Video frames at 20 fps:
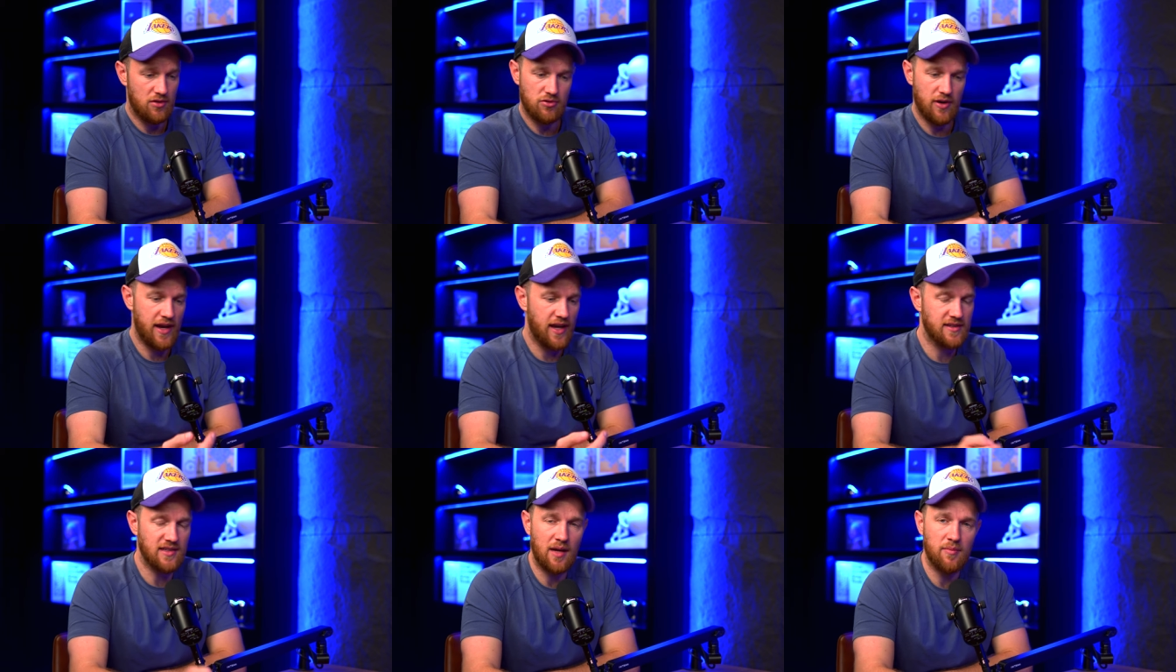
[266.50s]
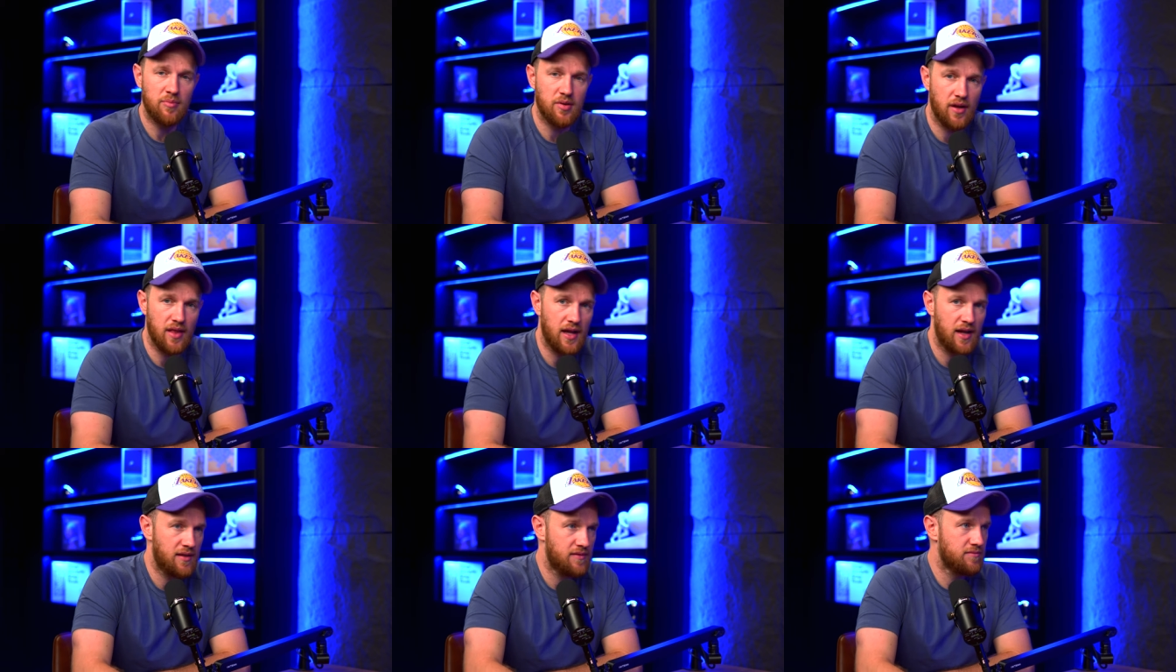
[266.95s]
Great
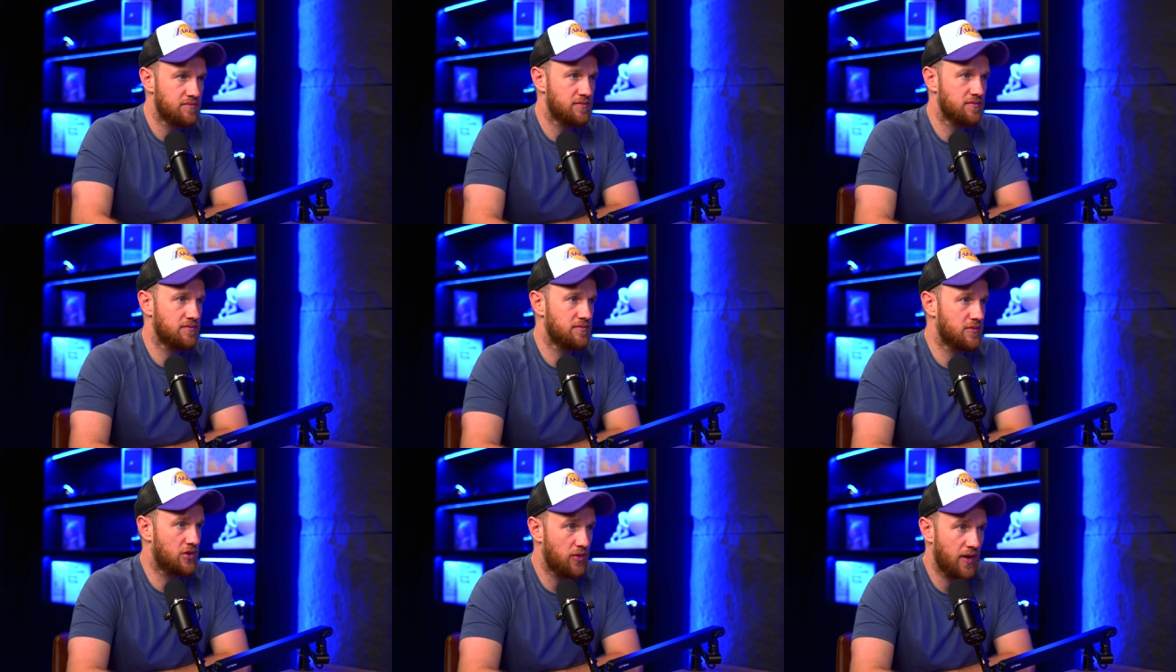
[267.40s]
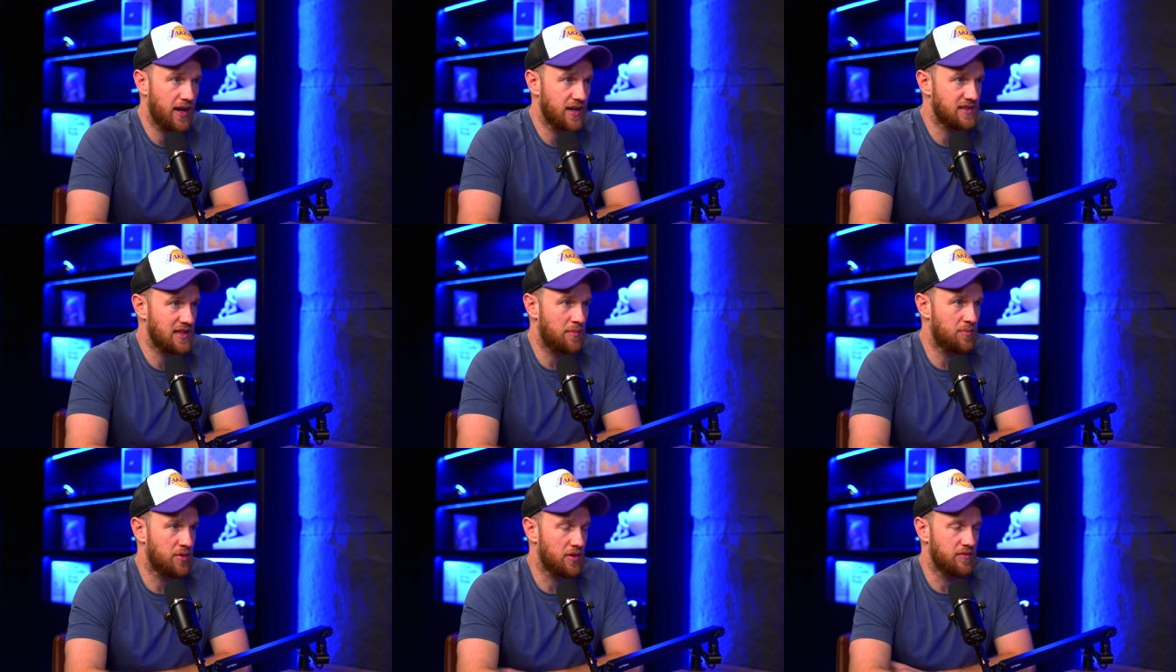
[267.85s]
example of that. Great
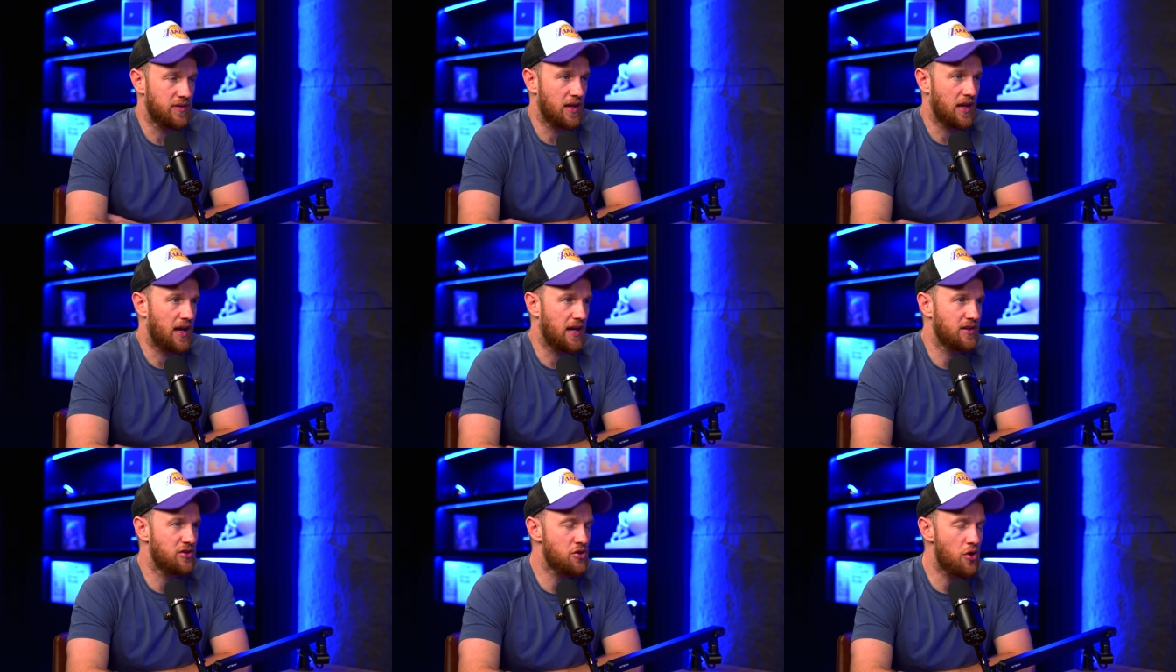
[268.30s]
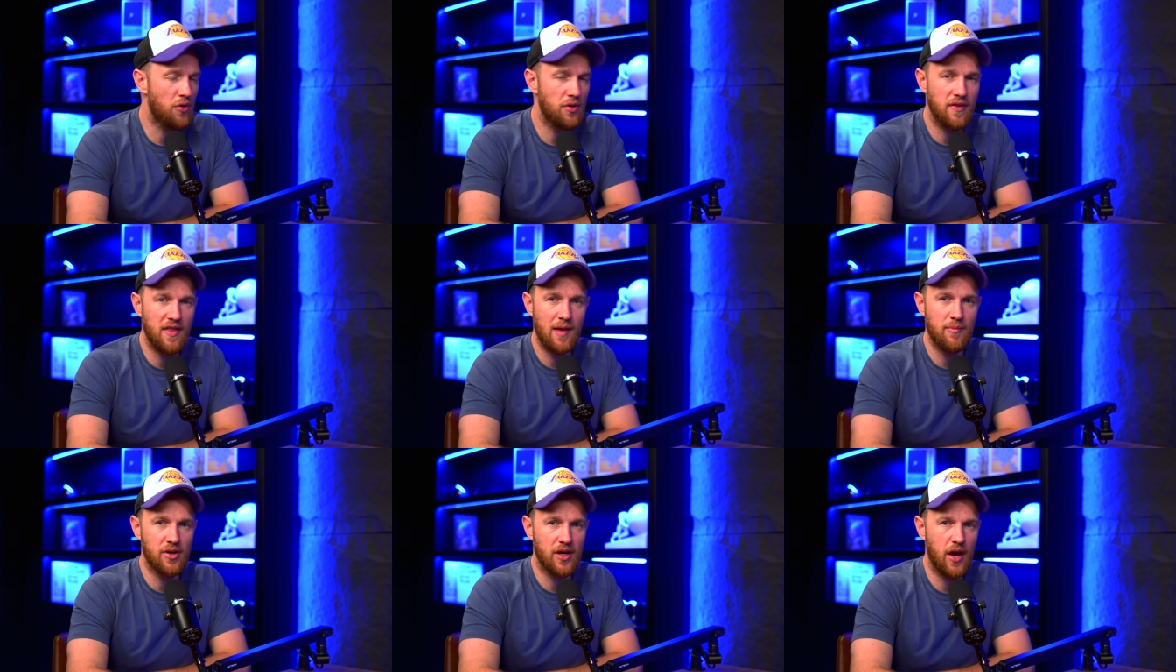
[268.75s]
example of it. Like none
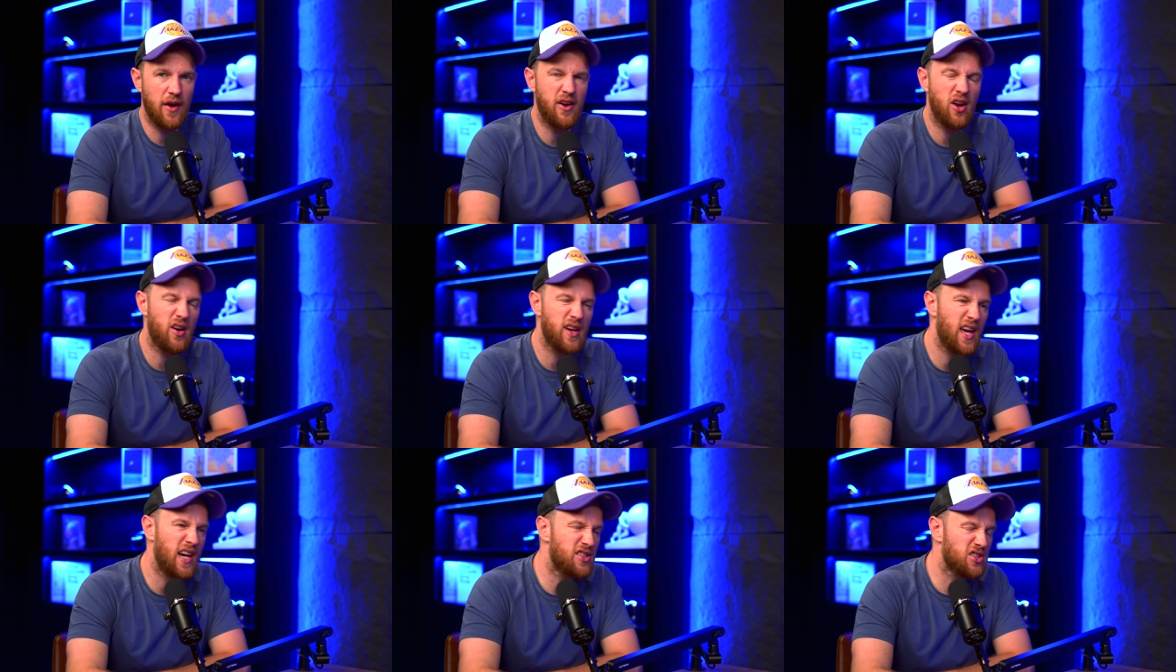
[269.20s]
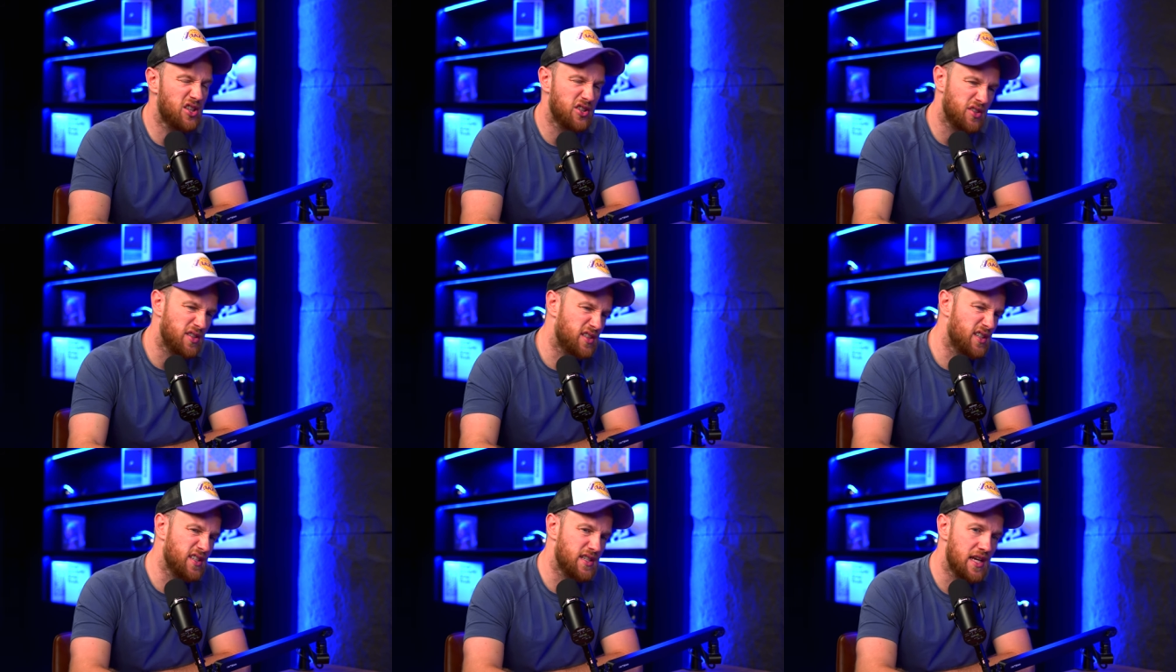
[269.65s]
of them are going, oh yeah, I'm just going
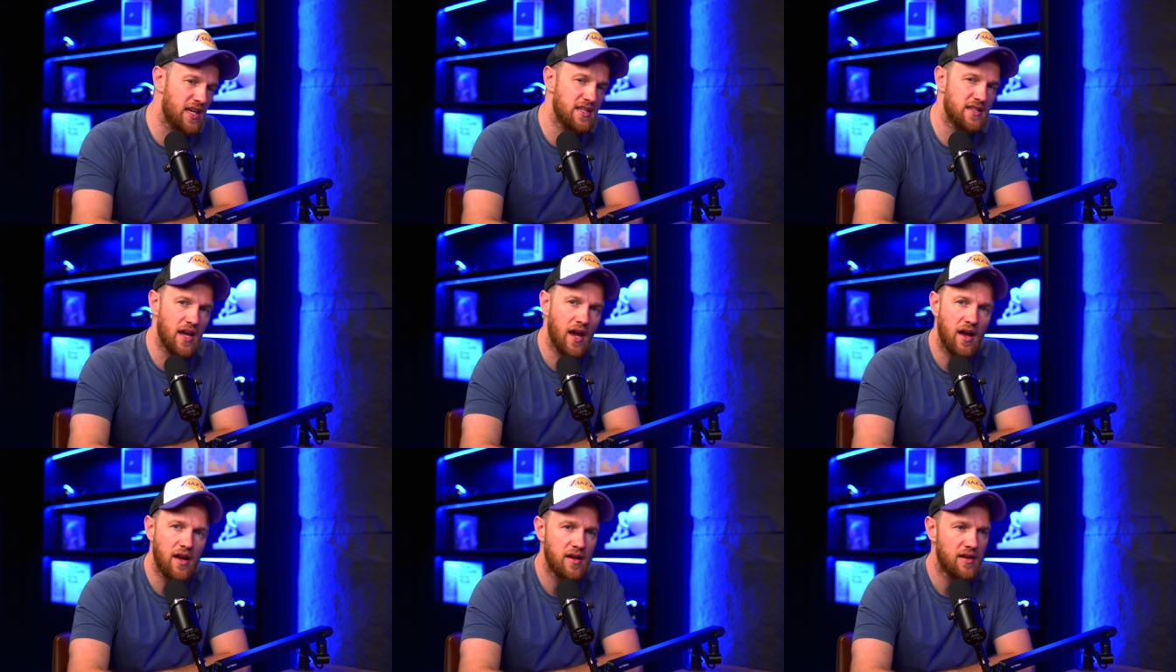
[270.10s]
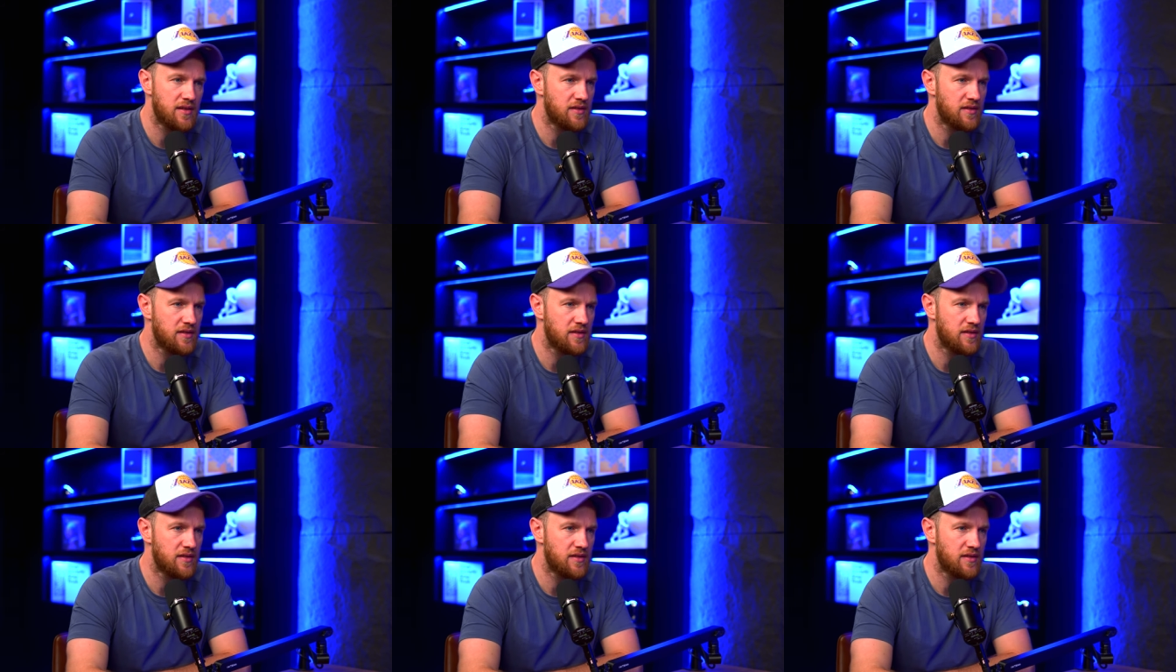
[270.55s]
to do this because it's easier.